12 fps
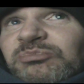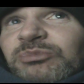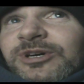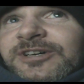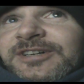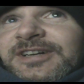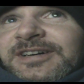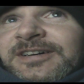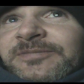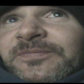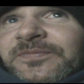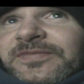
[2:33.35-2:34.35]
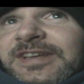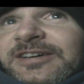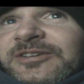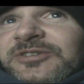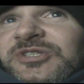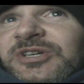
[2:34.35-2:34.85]
But I
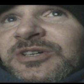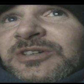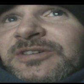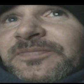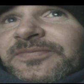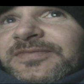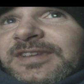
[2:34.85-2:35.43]
don't know. So